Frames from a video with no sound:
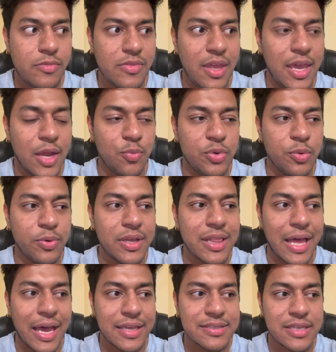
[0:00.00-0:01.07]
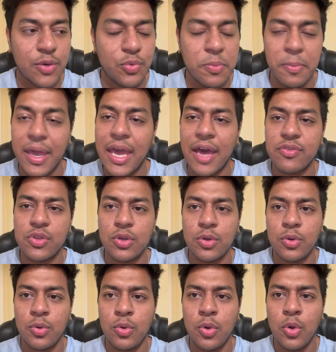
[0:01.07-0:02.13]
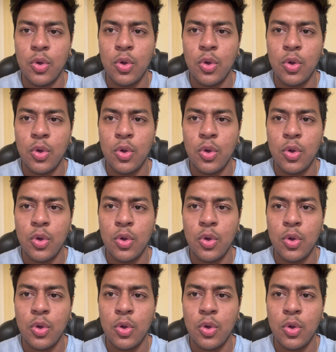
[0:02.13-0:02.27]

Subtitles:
and we realize that we may have to